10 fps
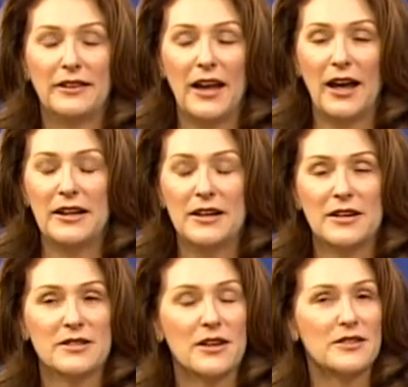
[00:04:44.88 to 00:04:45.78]
That
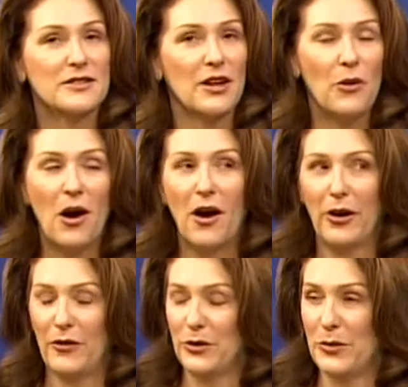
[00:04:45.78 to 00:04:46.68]
is so hot
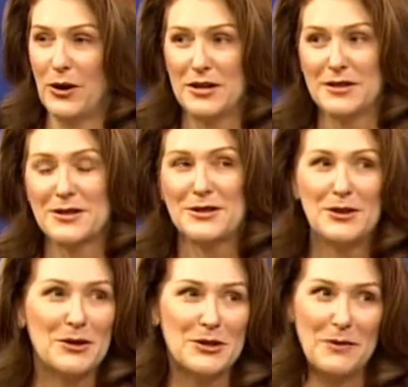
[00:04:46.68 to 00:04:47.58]
off the press, it's
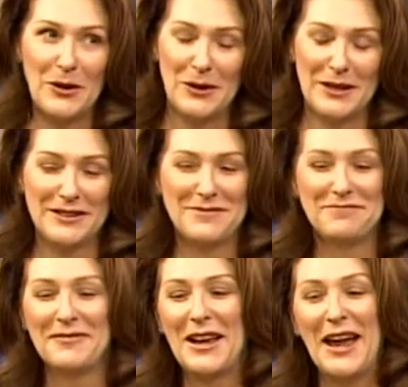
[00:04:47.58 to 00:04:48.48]
still
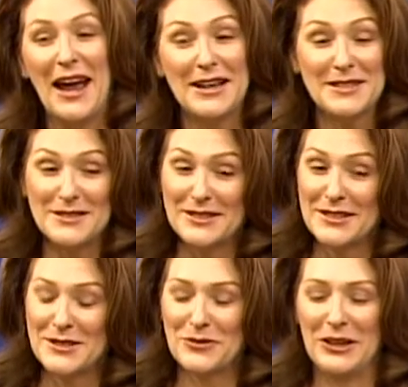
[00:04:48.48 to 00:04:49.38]
smoking, as is
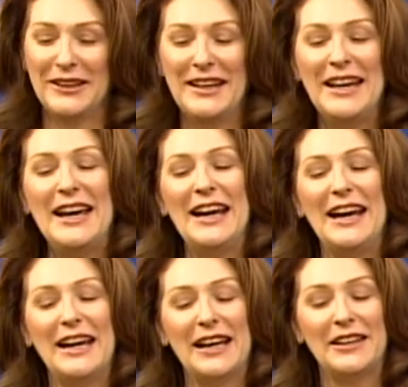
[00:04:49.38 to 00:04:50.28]
this one.
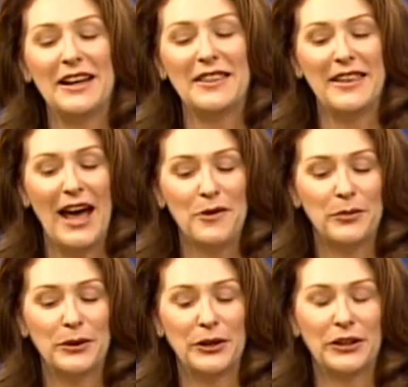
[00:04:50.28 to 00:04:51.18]
And that
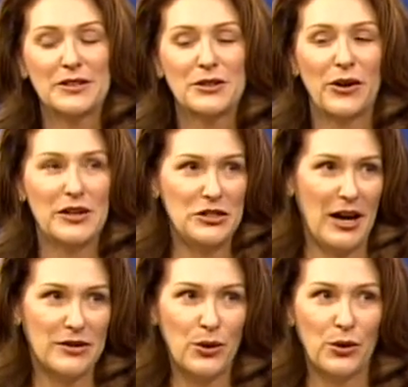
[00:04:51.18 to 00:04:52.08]
book is called The
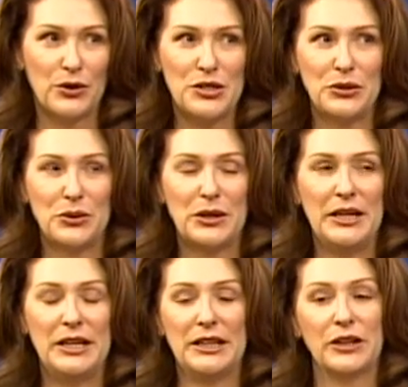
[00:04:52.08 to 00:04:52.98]
Jazz Corner
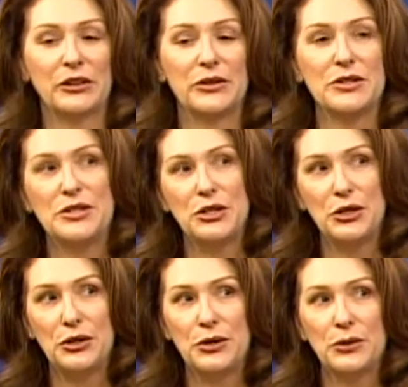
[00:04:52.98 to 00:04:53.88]
Story. It includes
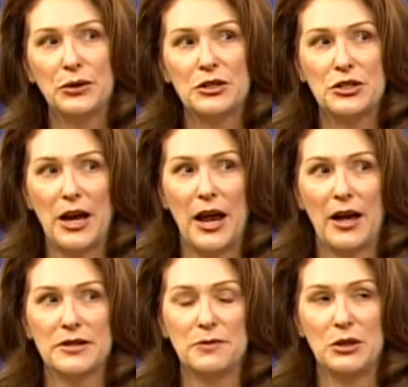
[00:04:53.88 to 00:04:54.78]
2
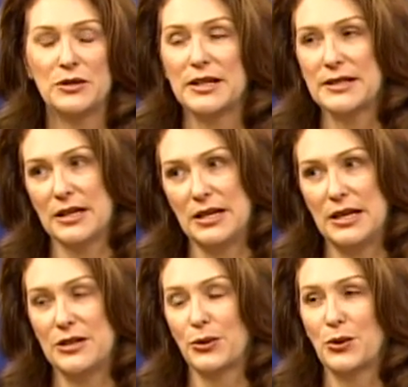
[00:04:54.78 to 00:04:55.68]
jazz music
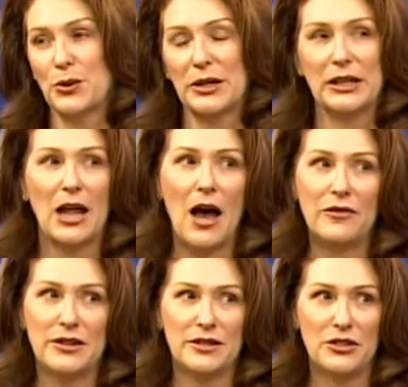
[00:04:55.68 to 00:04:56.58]
CDs recorded live
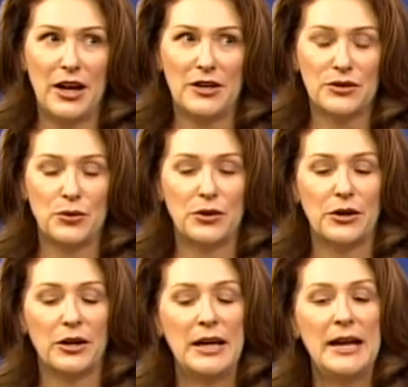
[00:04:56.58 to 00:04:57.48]
at the Jazz Corner.